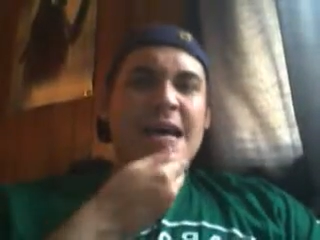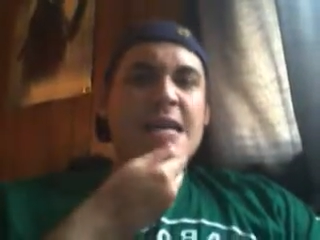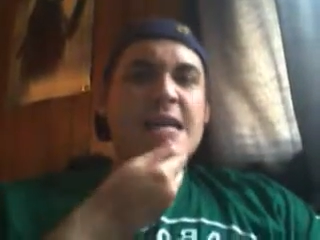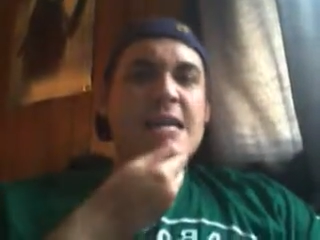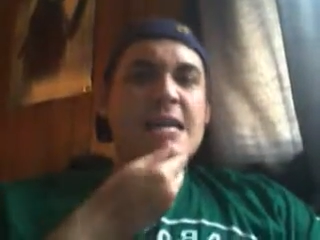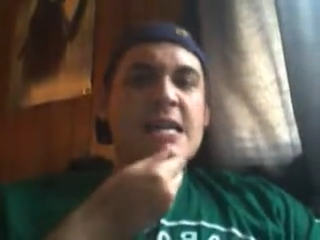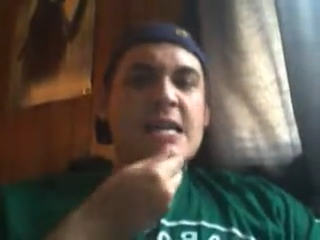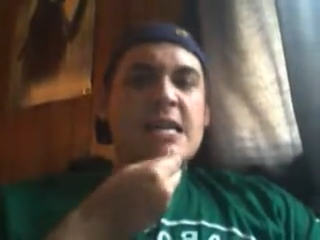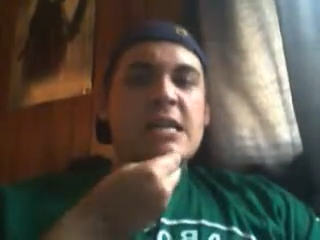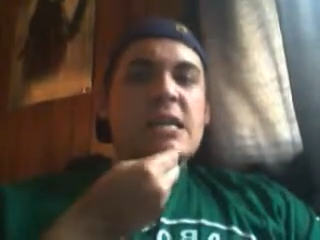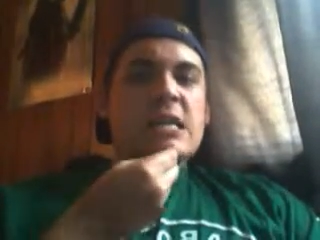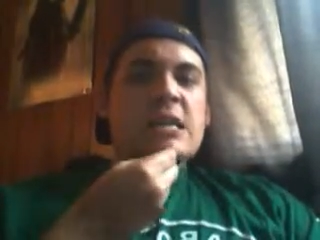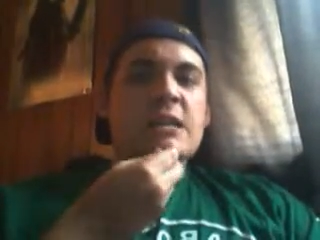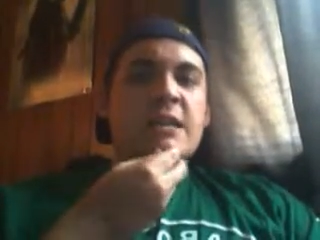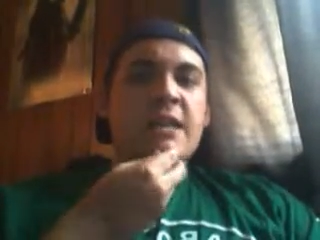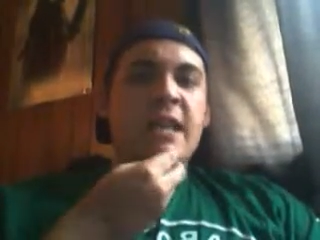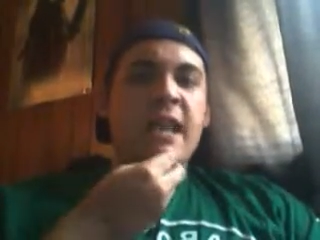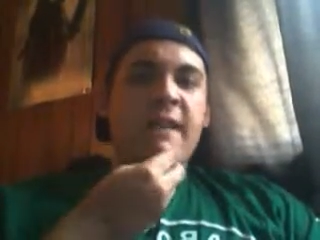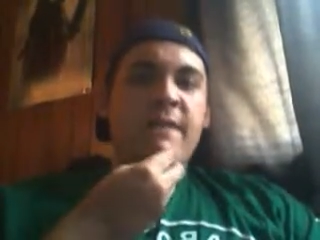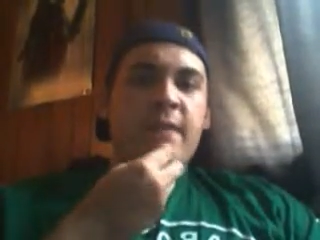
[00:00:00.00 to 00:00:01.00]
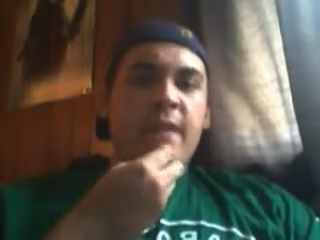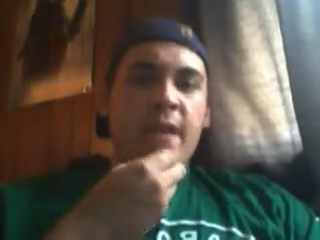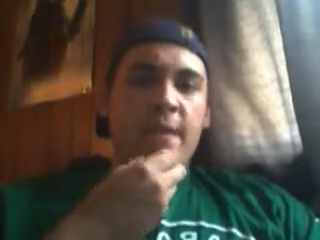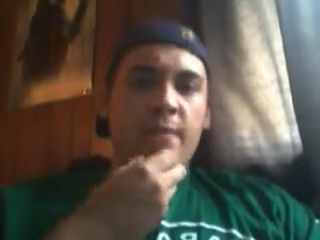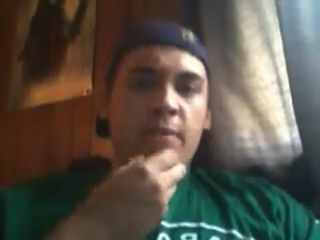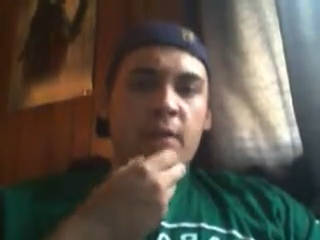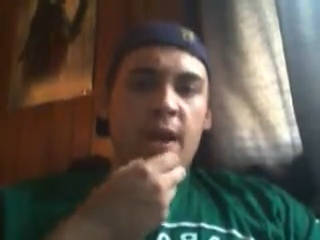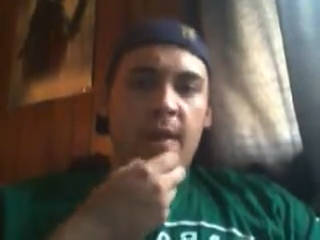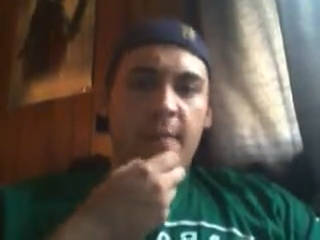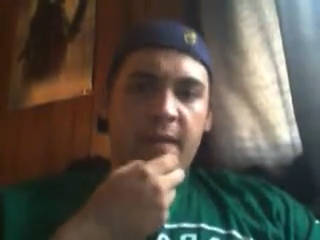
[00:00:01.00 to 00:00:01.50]

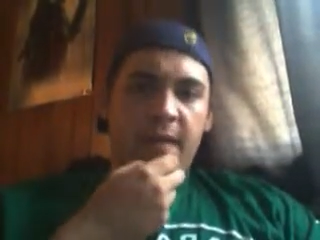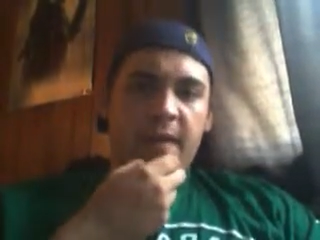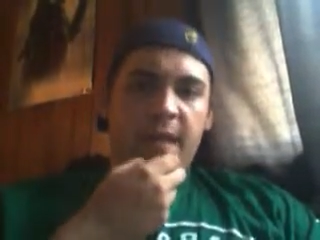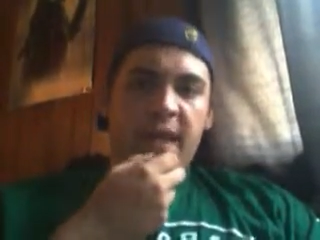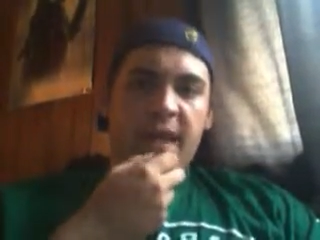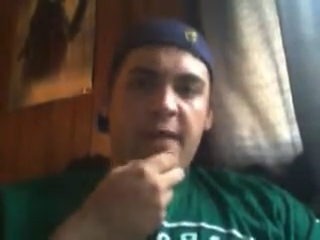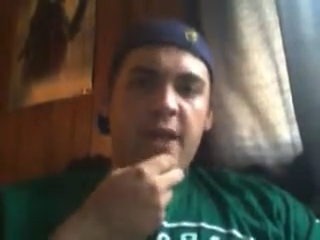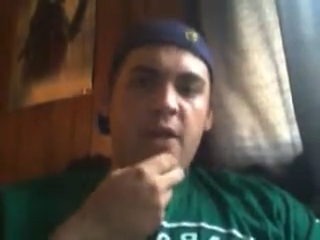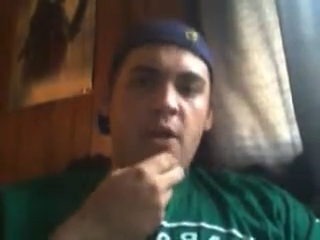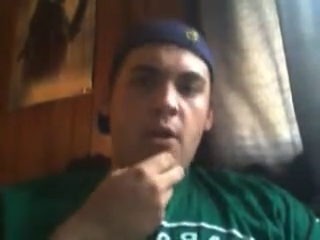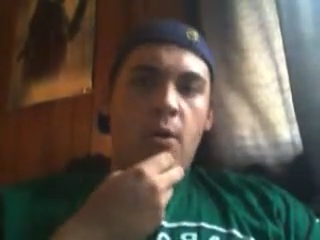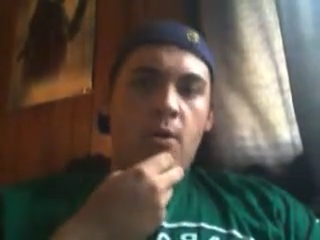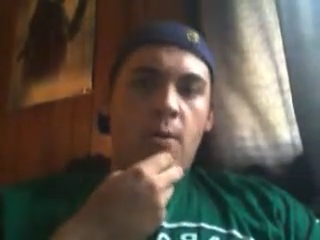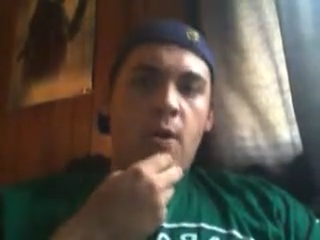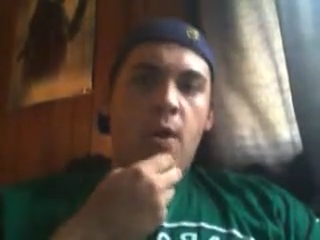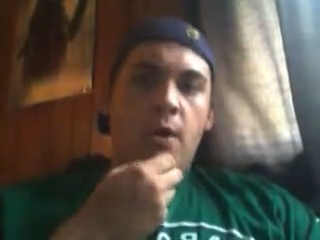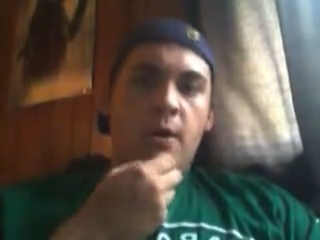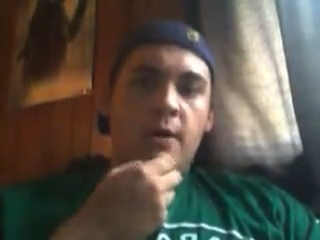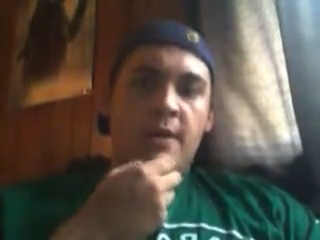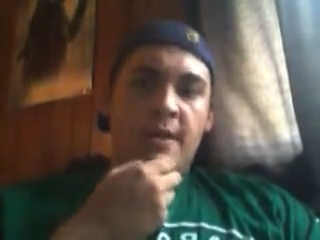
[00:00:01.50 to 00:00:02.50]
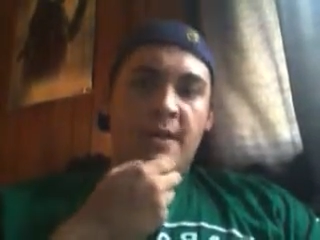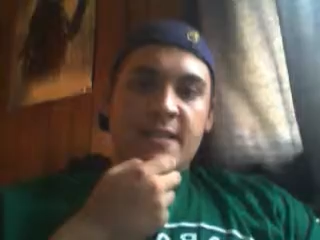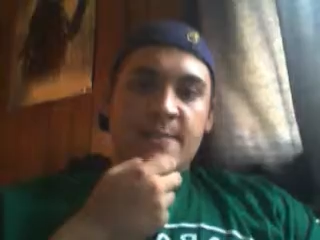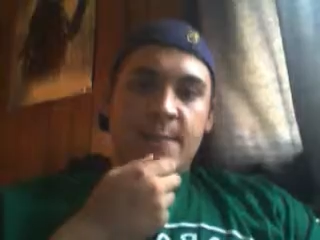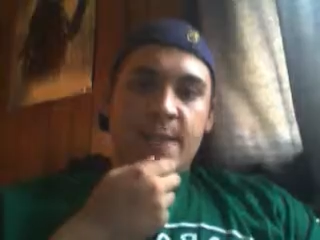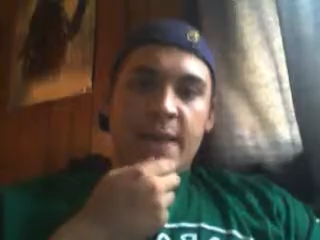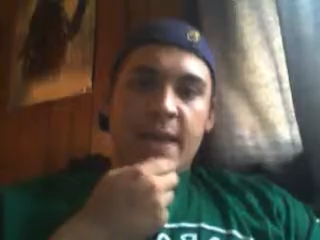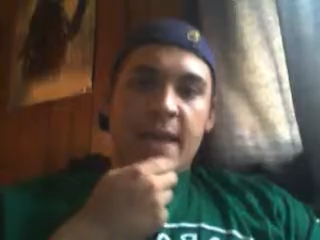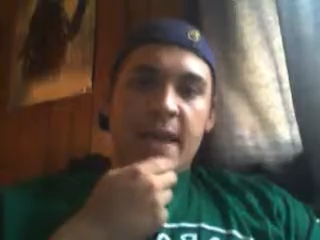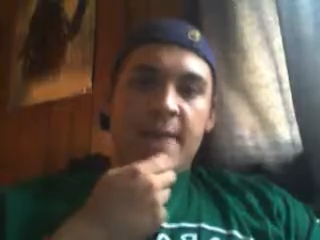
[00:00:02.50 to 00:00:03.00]
Definitely probably an LA Noire Let's
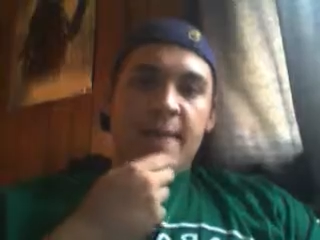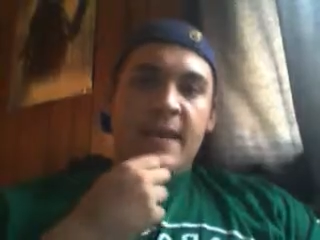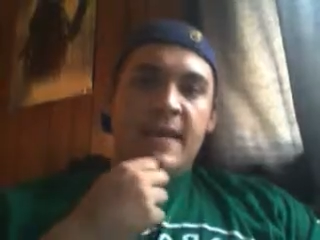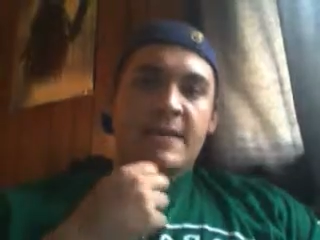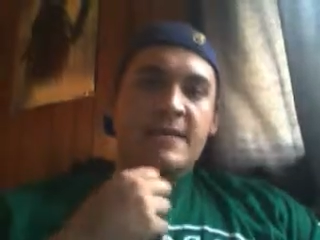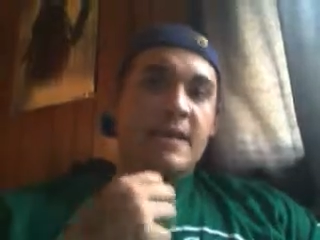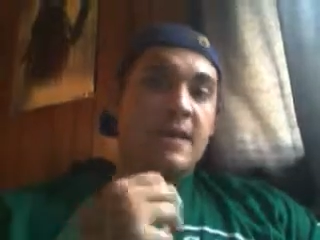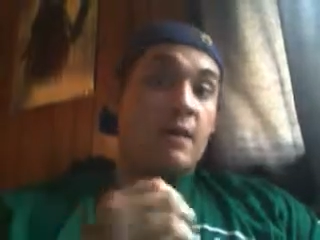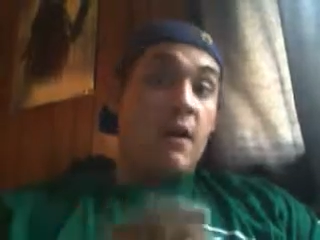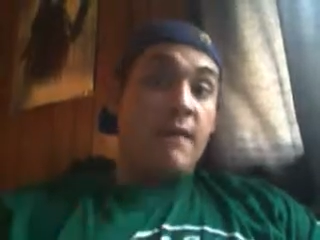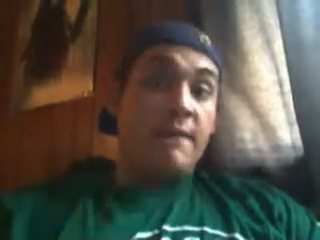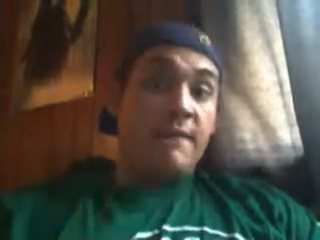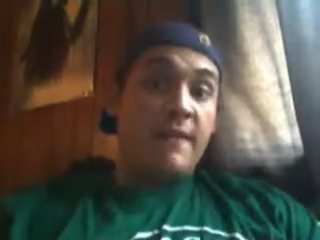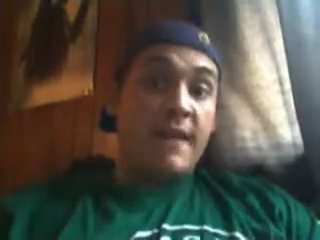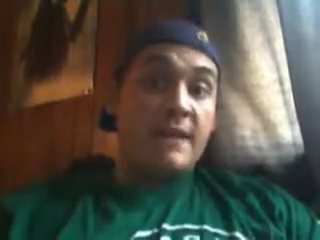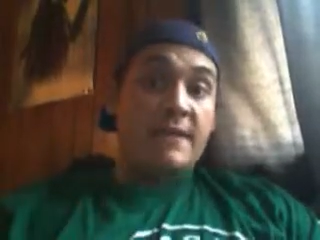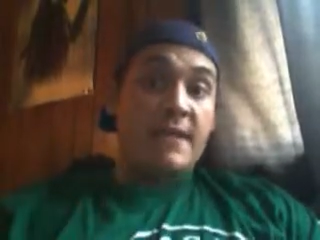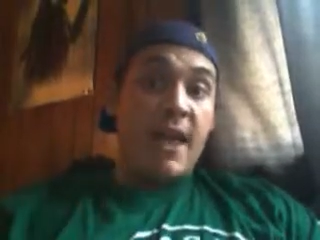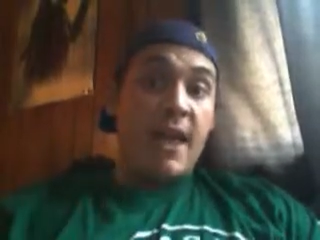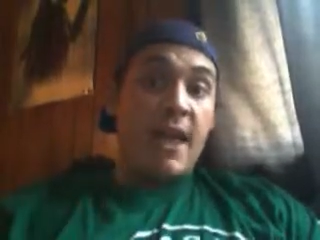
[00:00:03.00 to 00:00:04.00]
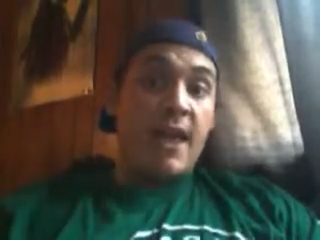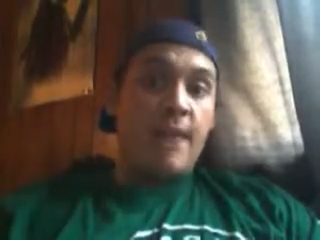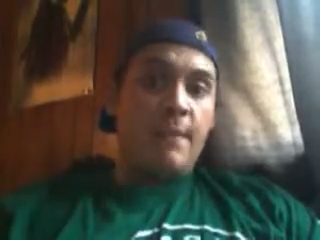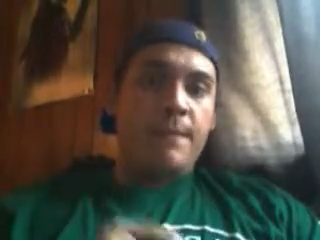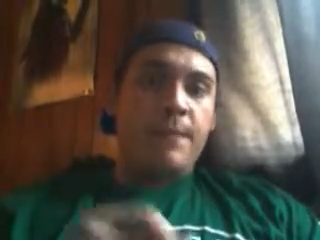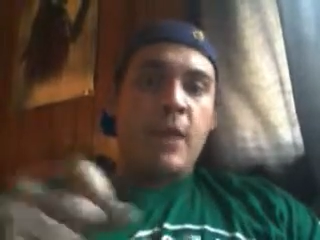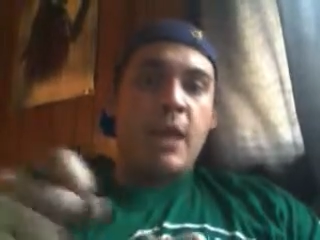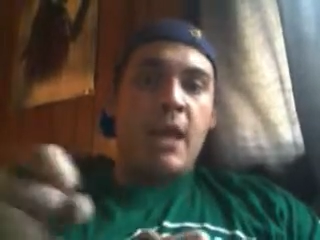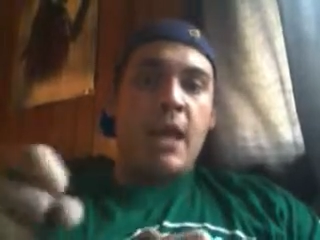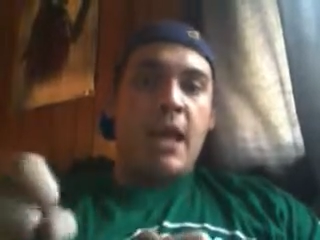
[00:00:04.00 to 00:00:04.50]
Play because I love this
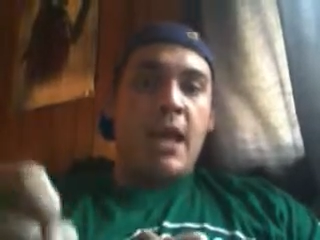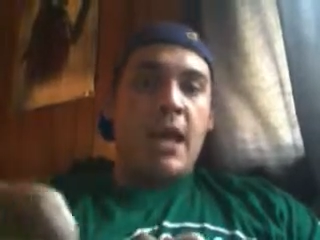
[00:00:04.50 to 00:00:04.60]
game.